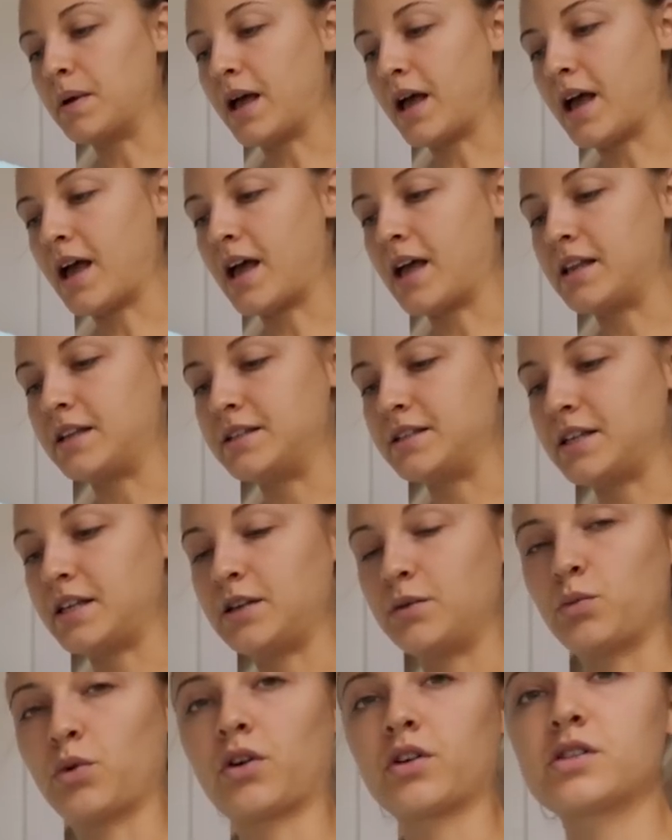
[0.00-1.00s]
and
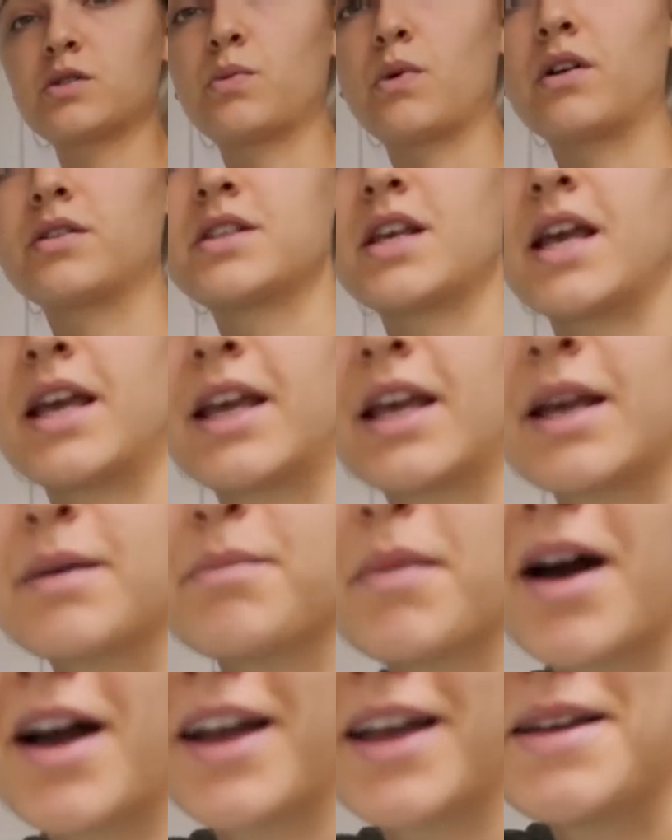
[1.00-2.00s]
it works while taking
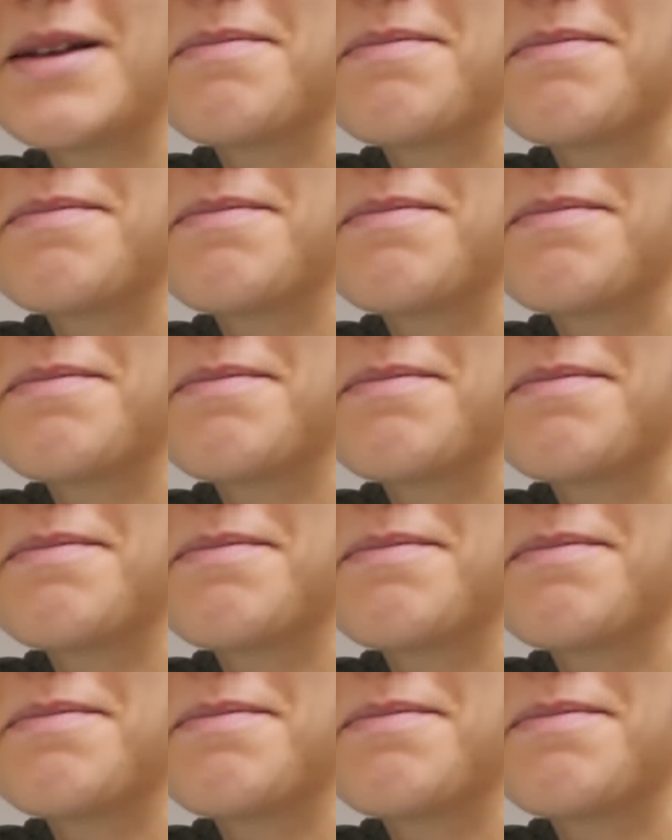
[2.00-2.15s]
my